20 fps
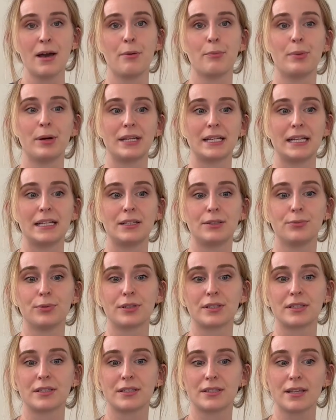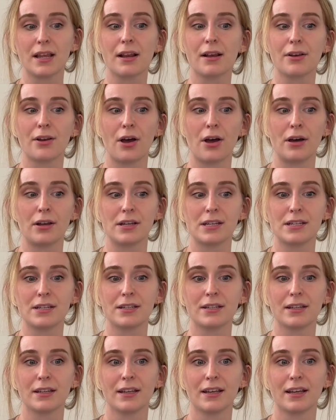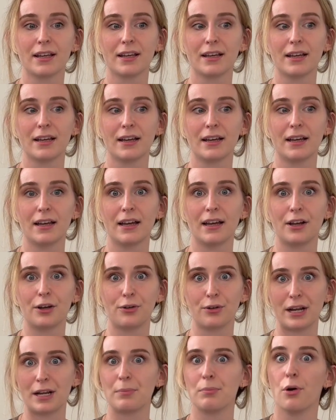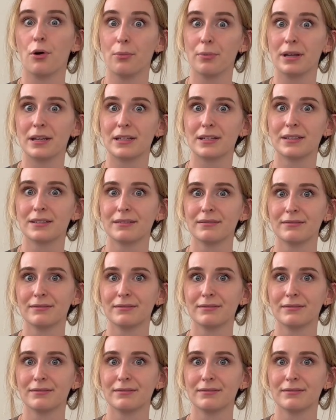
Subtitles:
but it was still not a great moment.